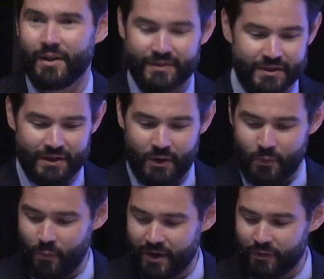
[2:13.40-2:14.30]
Well, so
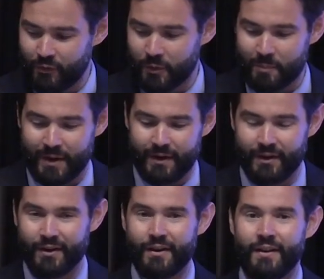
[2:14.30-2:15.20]
wonderful to be
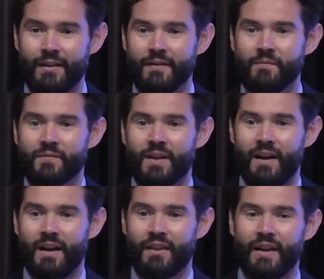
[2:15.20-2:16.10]
here.
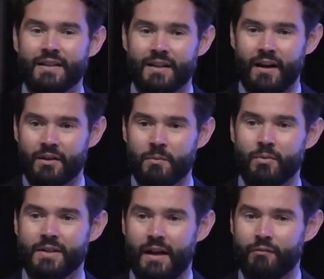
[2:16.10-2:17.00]
Uh, thanks to Dr.
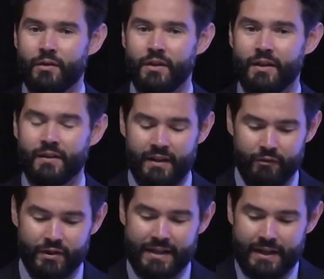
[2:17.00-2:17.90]
Prasad for the
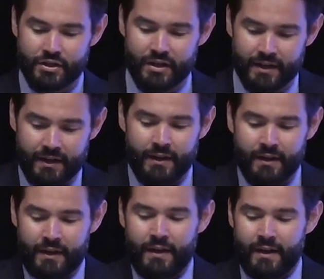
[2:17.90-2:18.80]
invitation.
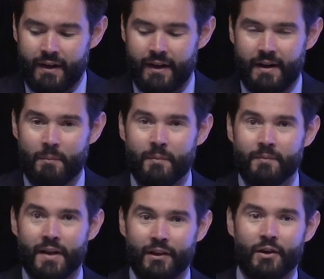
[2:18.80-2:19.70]
Um,
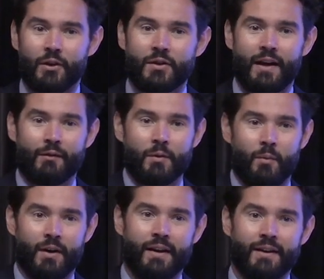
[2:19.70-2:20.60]
hello to
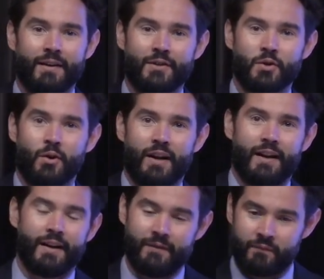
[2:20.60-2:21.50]
everyone
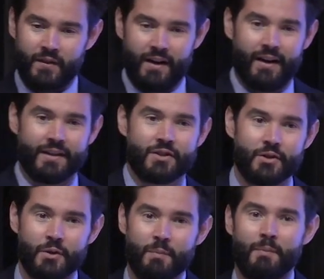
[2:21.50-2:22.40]
joining on
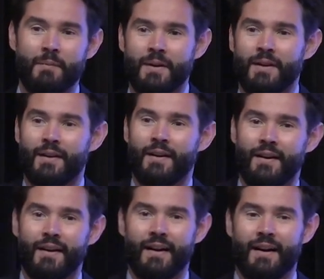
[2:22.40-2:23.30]
Zoom.
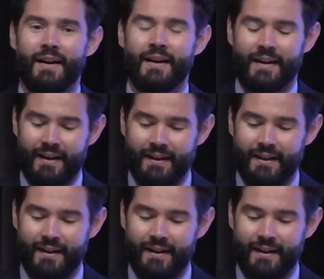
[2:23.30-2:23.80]
Uh,